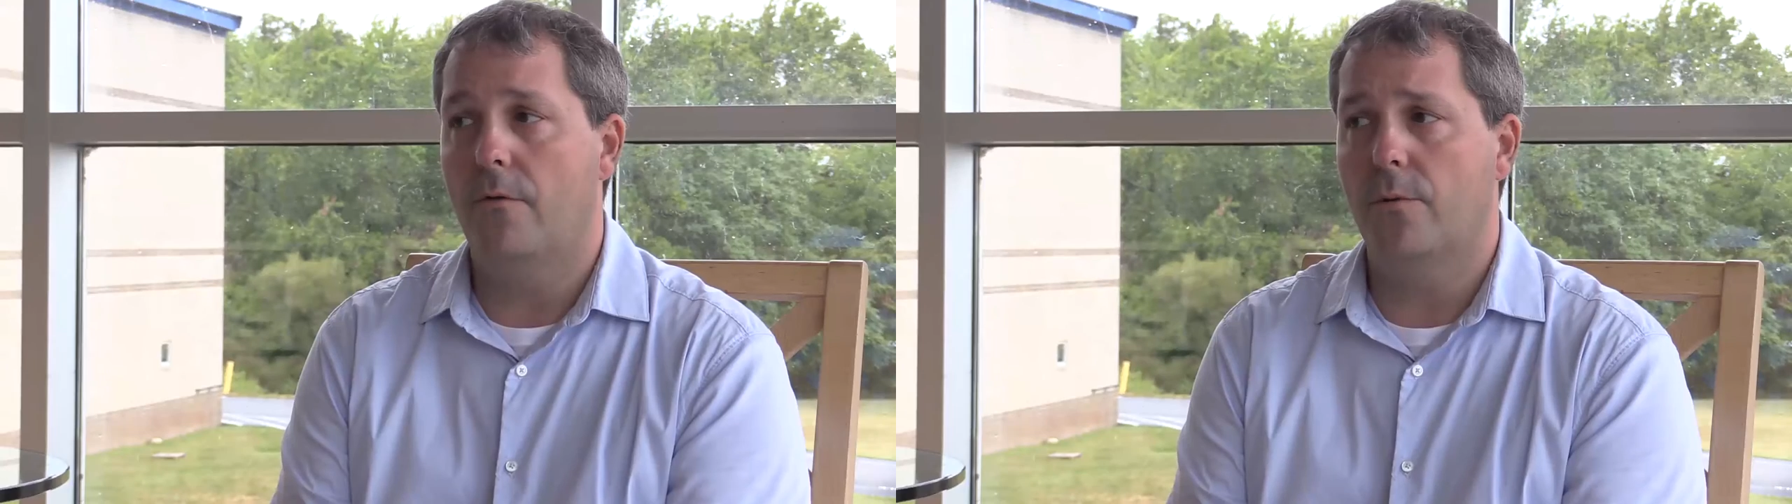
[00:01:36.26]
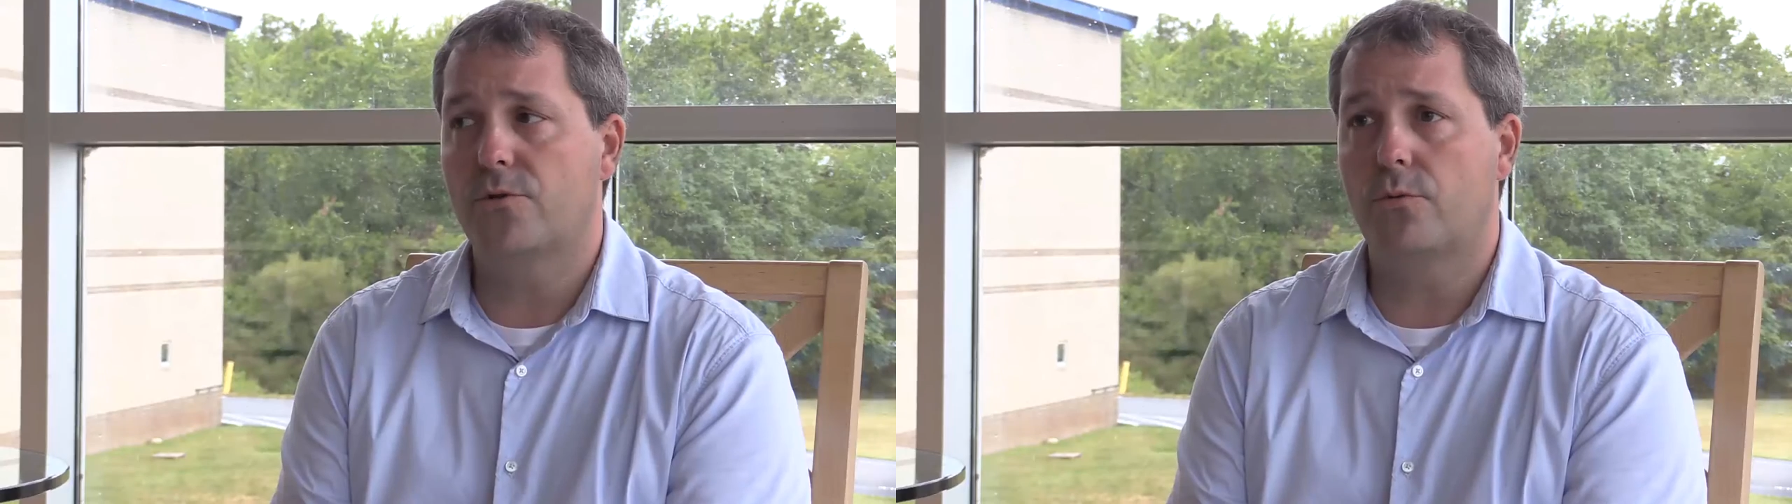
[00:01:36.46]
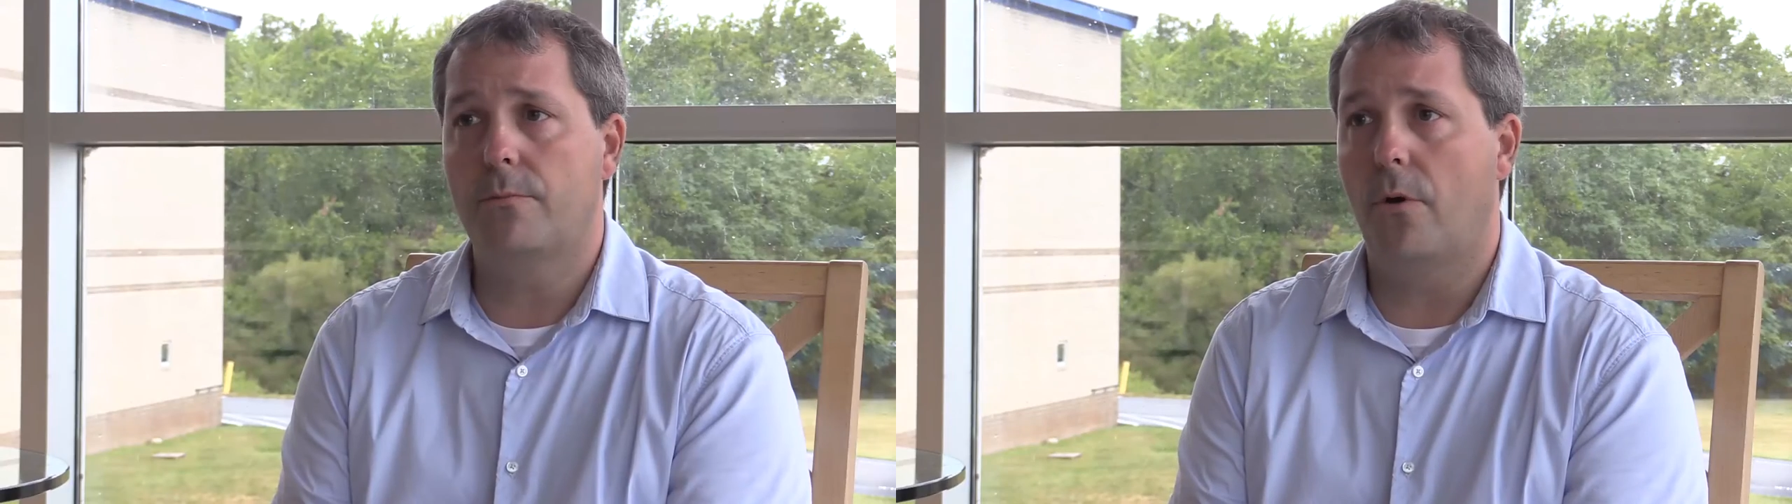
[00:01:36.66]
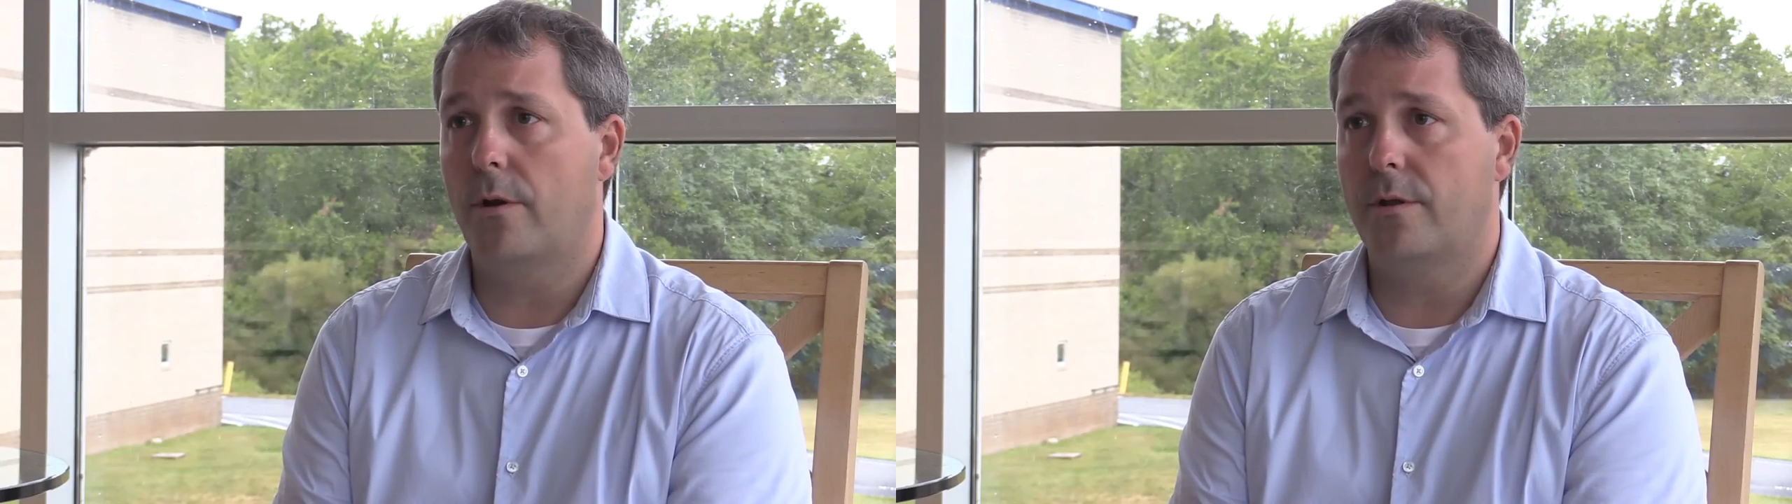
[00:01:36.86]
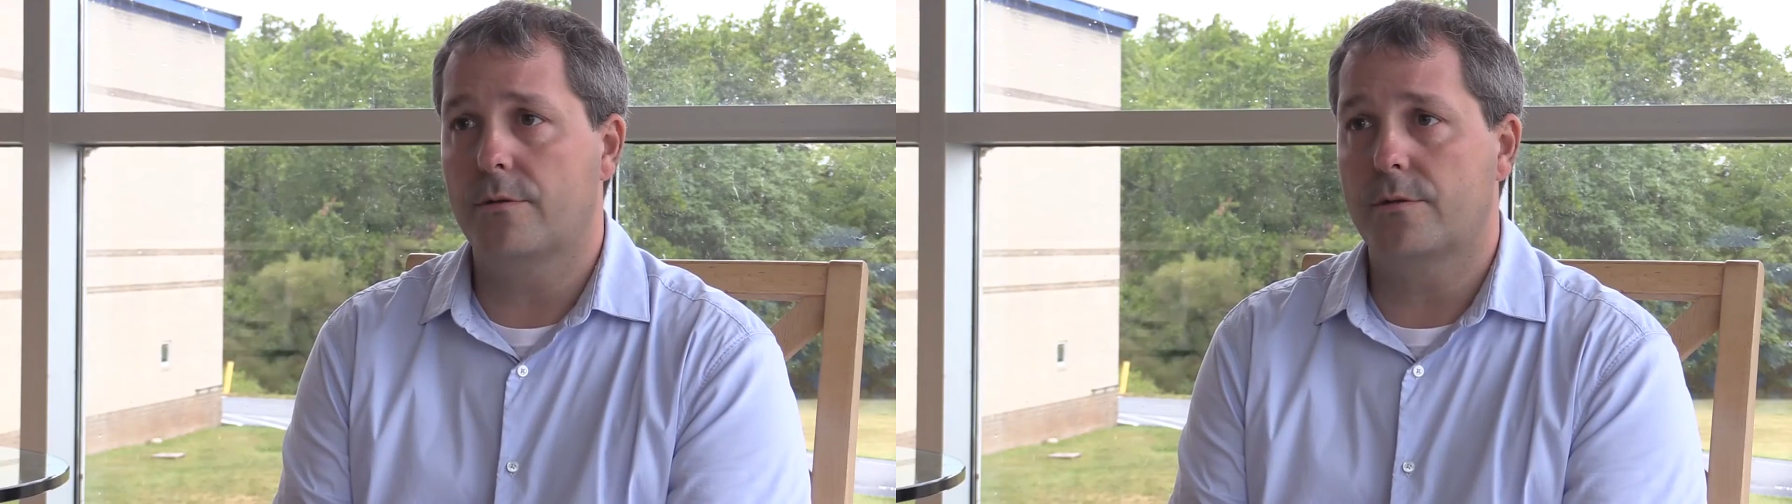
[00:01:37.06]
everyone's really
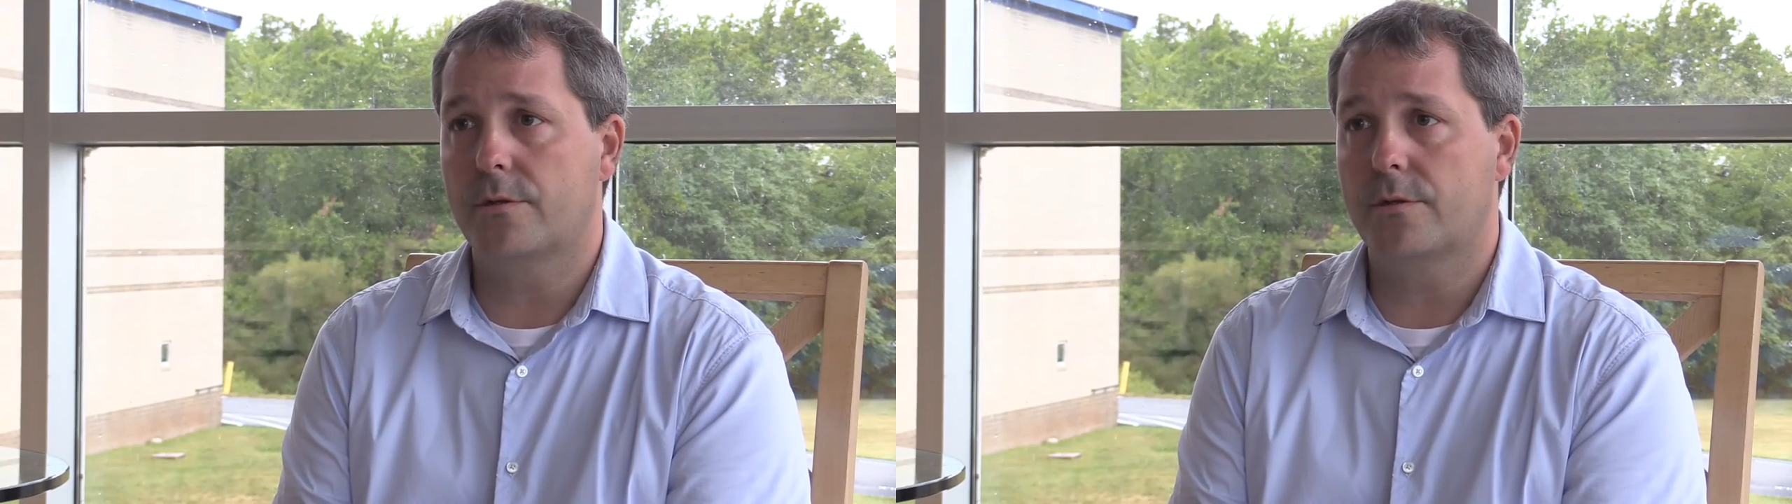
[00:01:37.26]
bought into the